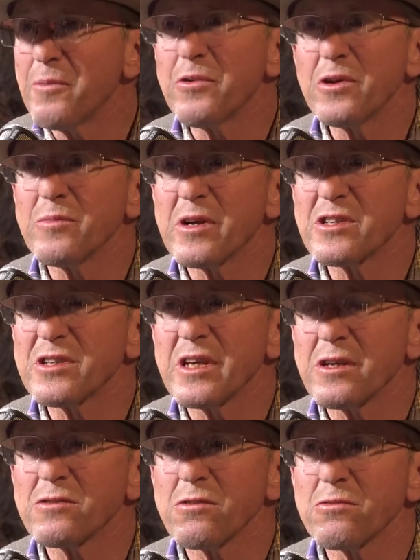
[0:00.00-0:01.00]
I pretty much
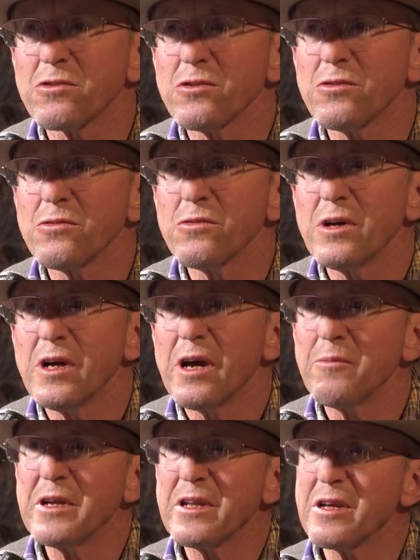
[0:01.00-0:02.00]
think so too.
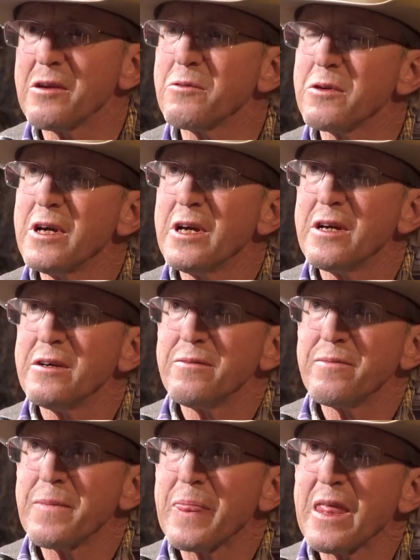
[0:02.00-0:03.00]
I mean,
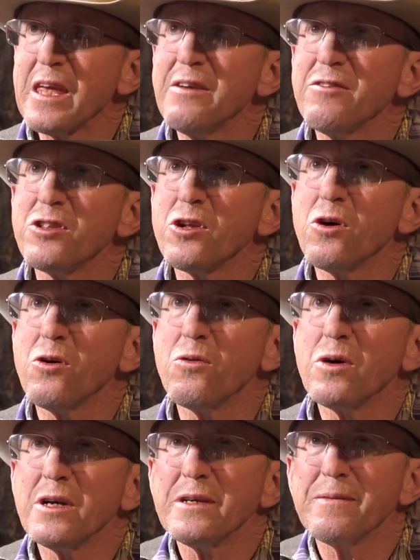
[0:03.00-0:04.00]
even though